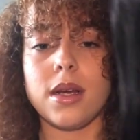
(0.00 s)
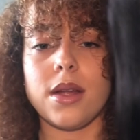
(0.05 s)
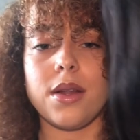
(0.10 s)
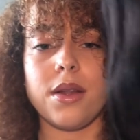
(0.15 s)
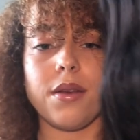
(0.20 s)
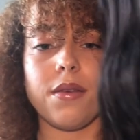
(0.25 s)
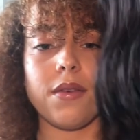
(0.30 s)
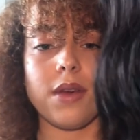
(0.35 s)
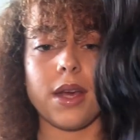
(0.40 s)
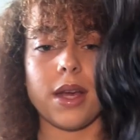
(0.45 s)
I
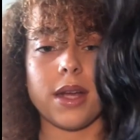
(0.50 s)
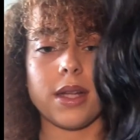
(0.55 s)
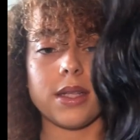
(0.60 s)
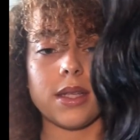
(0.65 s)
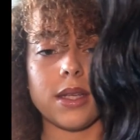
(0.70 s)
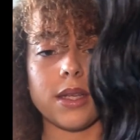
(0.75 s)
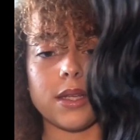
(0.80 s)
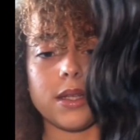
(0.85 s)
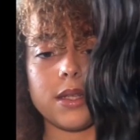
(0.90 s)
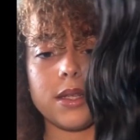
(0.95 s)
don't know if you guys
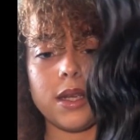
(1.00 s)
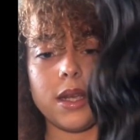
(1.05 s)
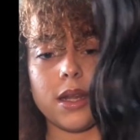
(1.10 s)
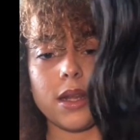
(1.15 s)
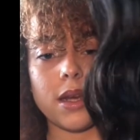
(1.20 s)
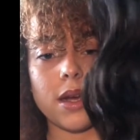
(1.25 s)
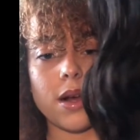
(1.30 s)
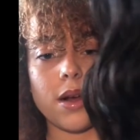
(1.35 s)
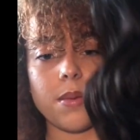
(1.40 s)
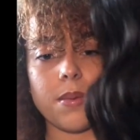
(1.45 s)
can see
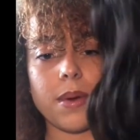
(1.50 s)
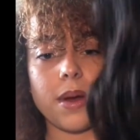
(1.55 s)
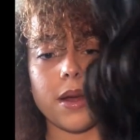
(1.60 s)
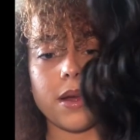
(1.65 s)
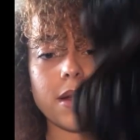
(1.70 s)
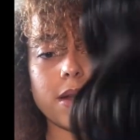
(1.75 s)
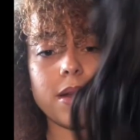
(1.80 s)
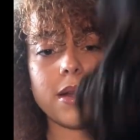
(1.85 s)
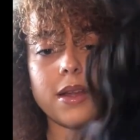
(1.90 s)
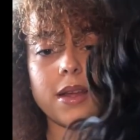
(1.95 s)
the curl
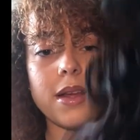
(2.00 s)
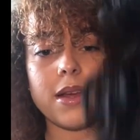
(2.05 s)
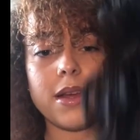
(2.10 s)
pattern.